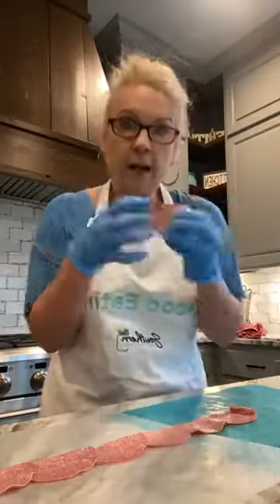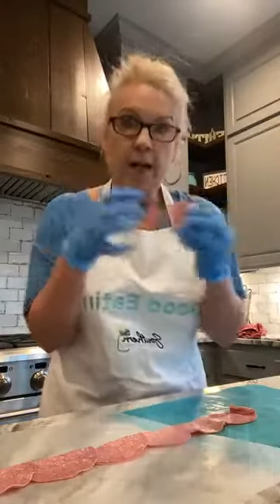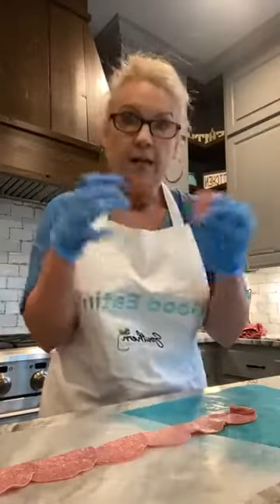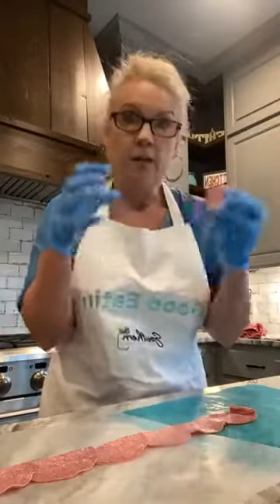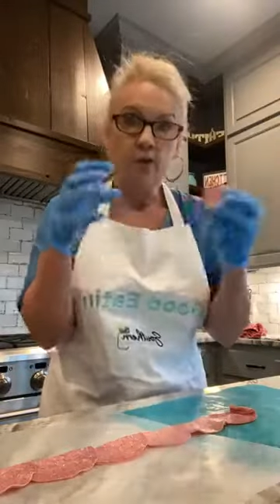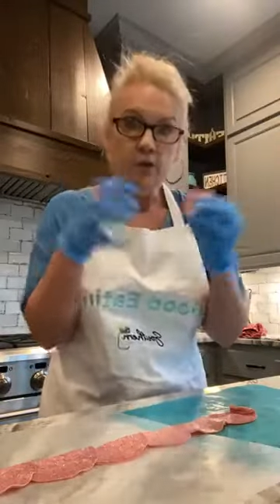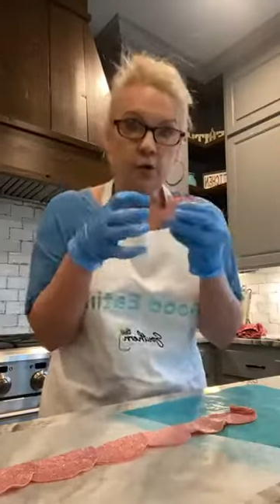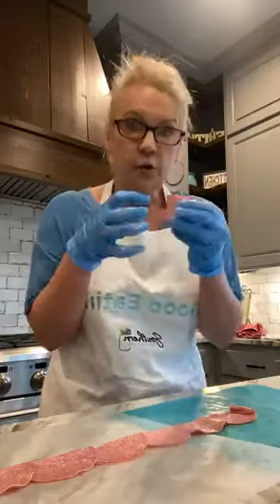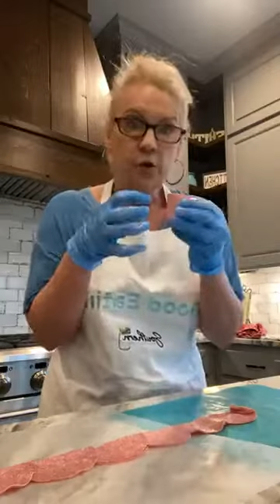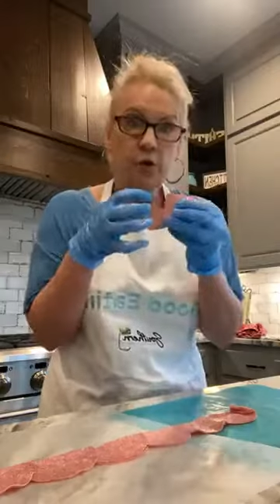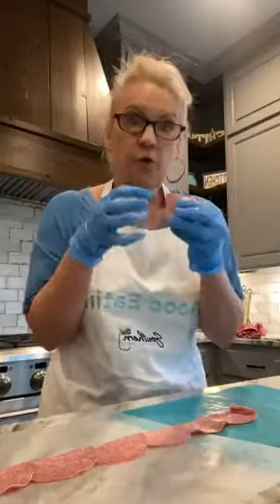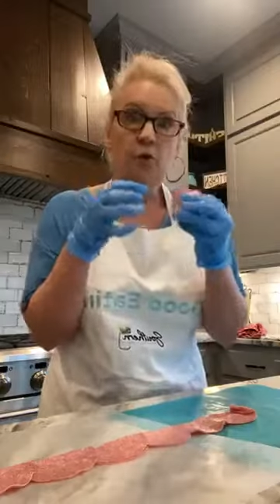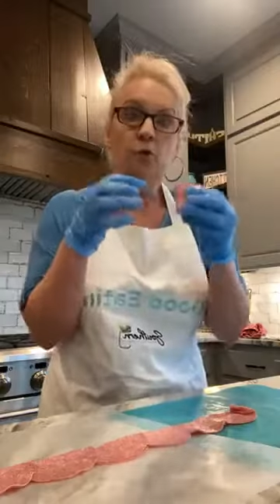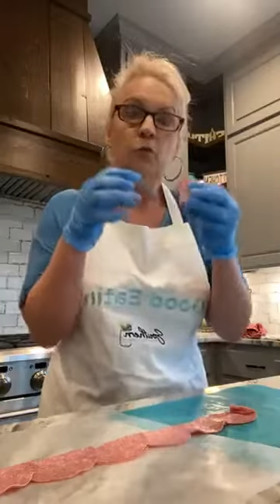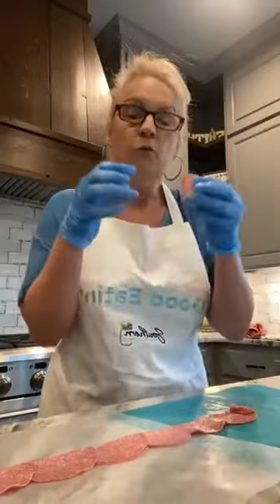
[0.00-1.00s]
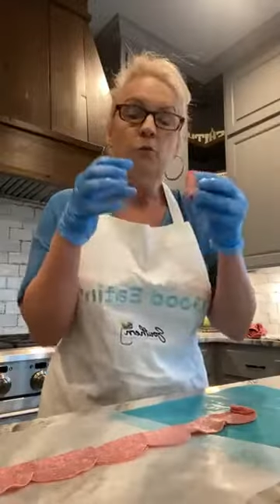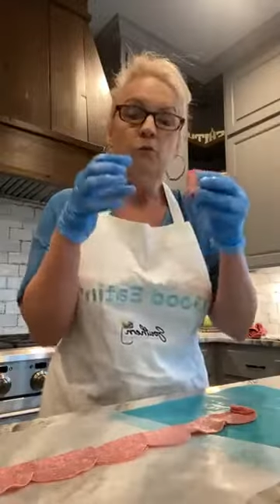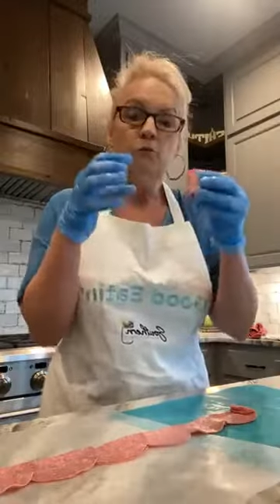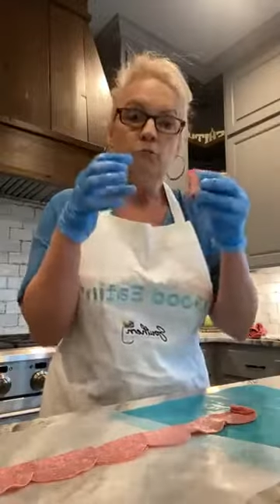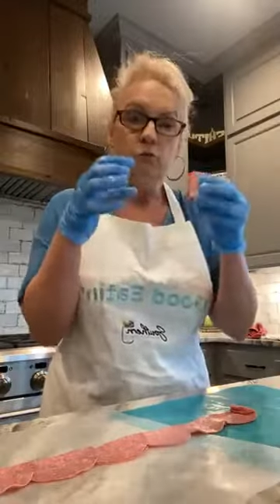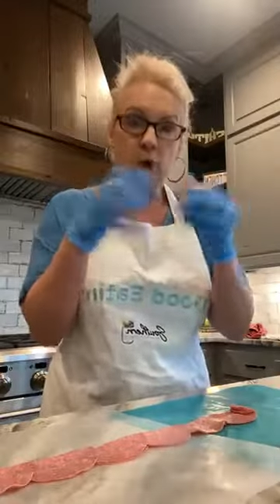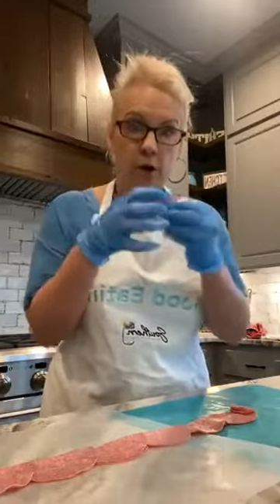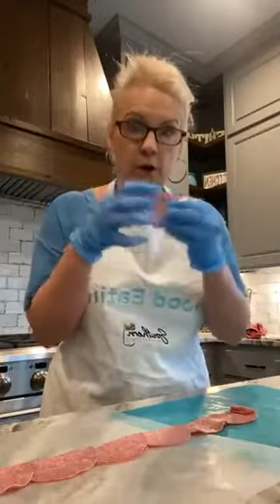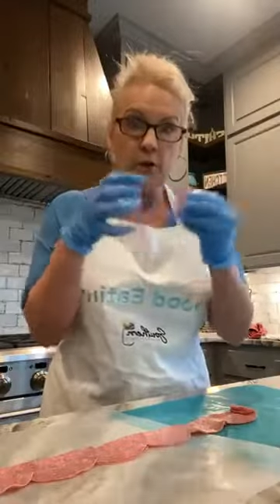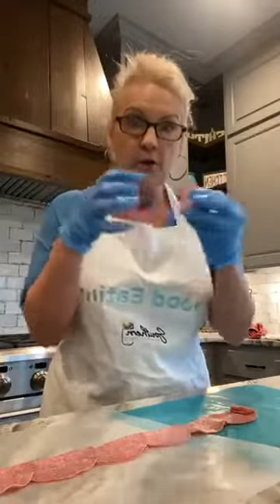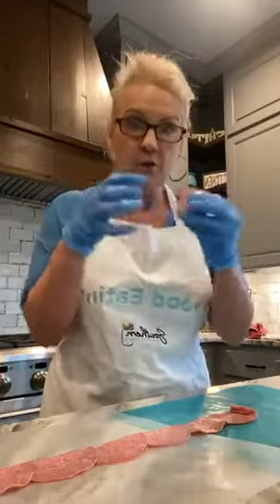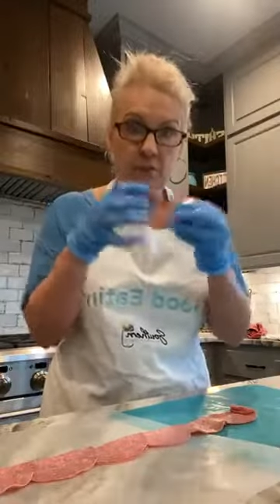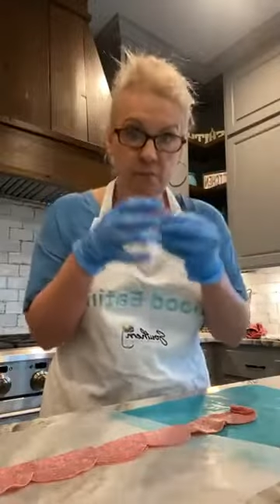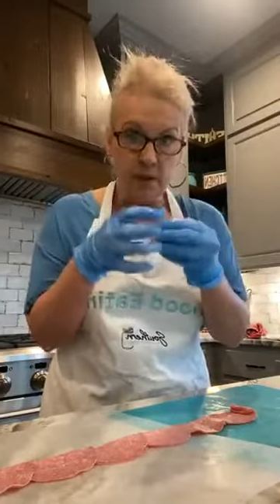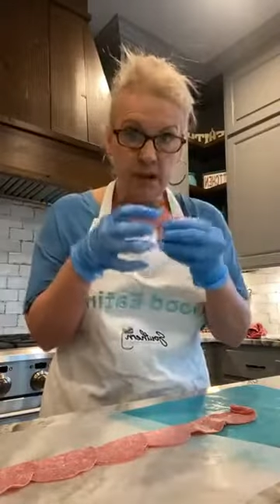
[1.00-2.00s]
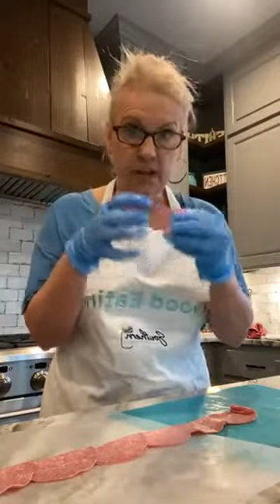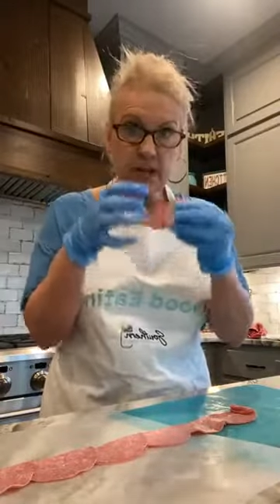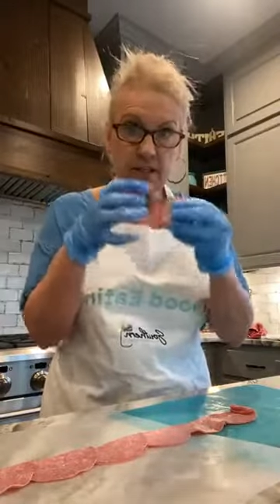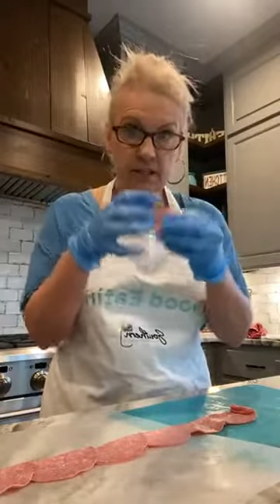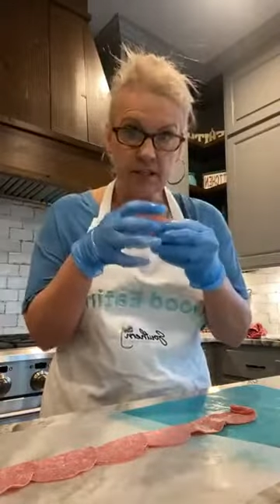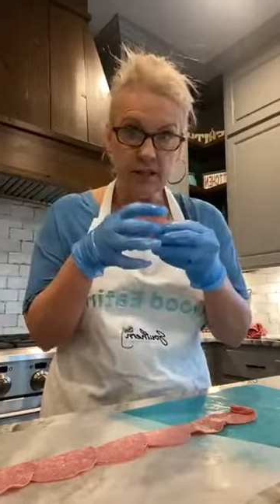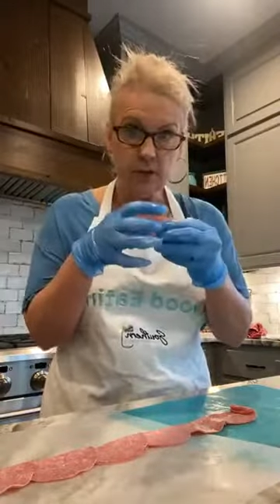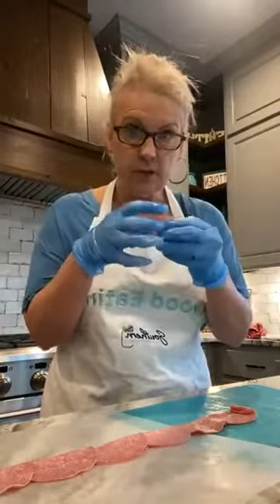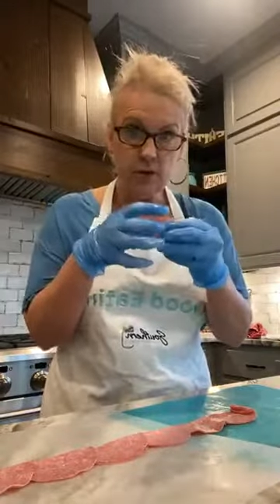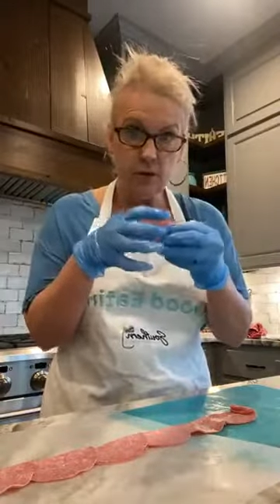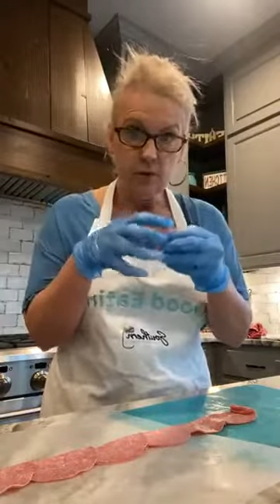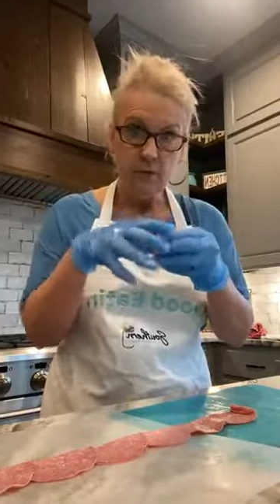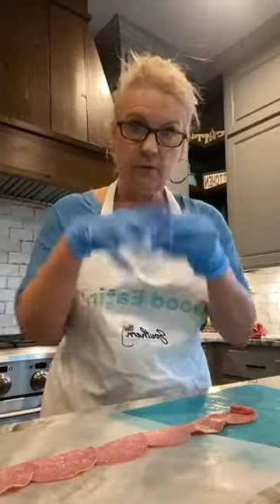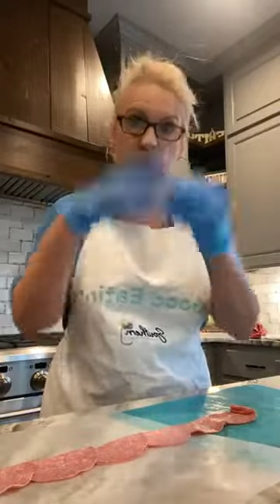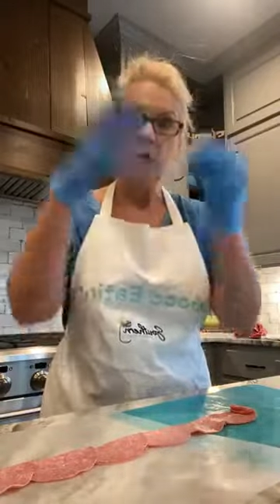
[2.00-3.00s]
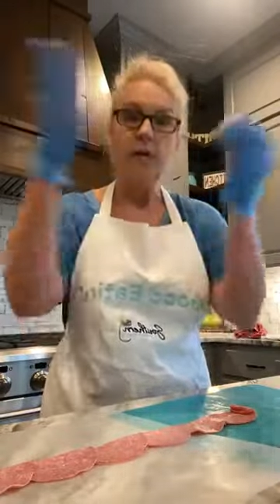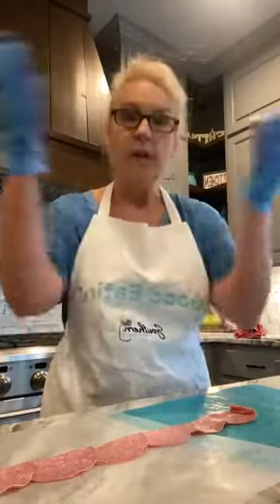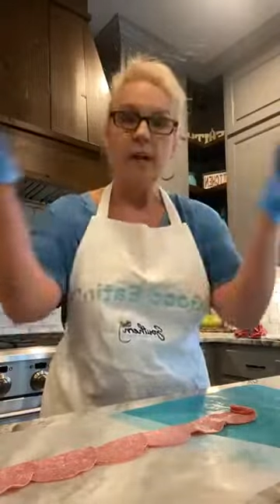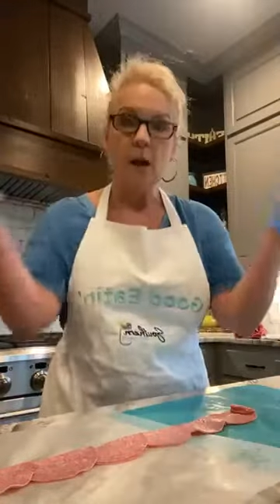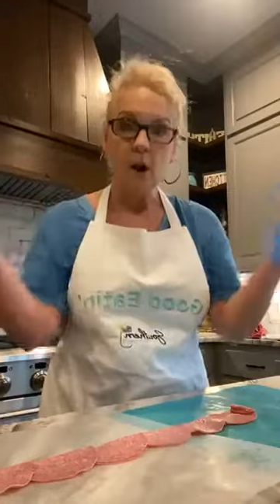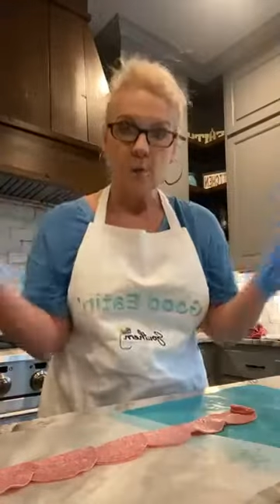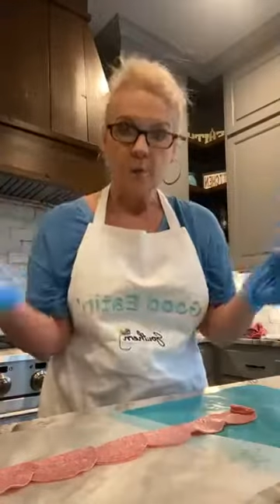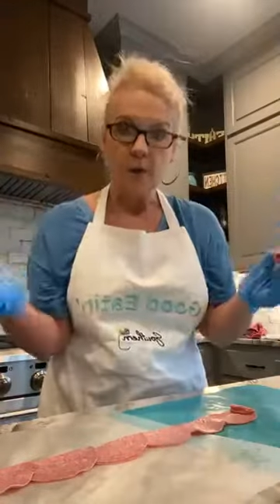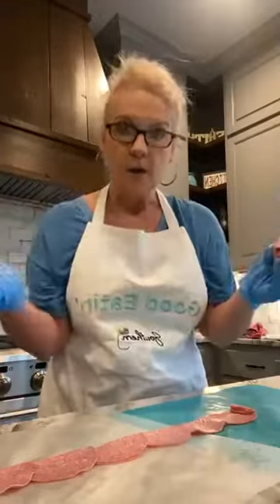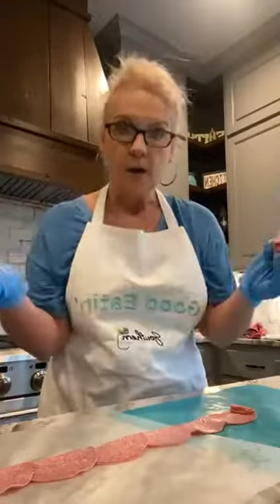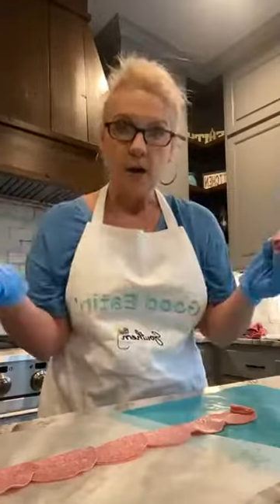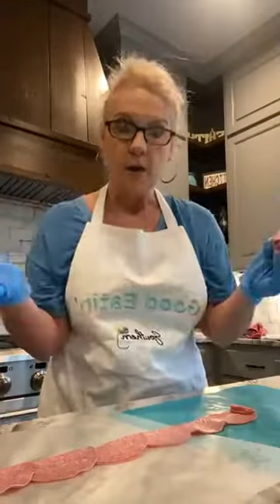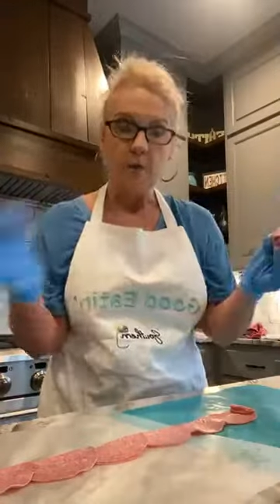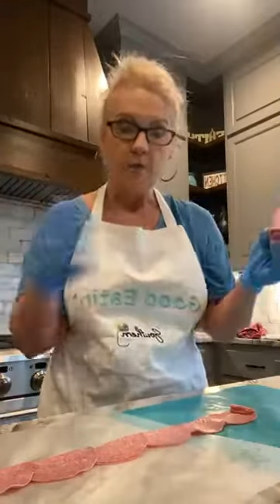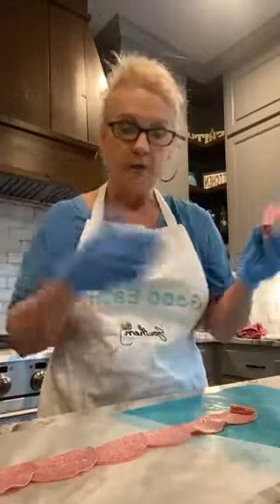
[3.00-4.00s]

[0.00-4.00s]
like true rose buds do before they open up,